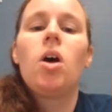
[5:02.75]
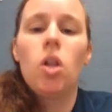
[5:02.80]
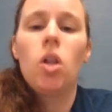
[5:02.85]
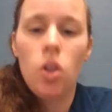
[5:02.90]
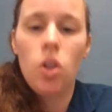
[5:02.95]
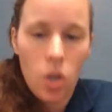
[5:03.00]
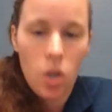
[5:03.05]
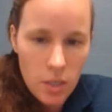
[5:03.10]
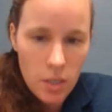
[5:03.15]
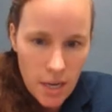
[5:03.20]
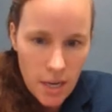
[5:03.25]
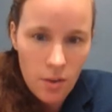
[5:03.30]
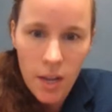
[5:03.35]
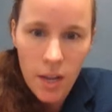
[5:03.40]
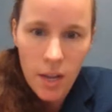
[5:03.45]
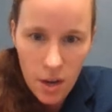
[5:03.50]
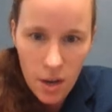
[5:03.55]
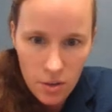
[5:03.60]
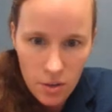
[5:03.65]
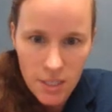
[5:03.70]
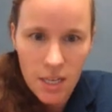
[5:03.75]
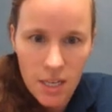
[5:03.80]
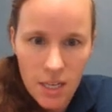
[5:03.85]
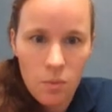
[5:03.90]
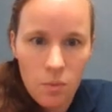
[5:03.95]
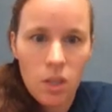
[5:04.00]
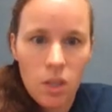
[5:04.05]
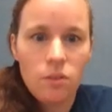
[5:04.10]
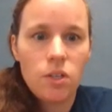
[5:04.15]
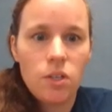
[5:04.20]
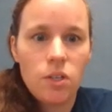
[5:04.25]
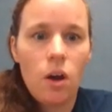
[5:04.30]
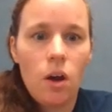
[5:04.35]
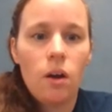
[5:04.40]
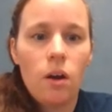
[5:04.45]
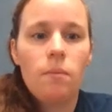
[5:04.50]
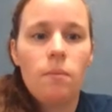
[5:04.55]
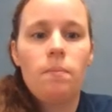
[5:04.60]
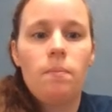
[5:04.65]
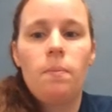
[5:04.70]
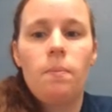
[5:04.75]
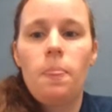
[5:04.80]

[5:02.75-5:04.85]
Look down here to see what those are.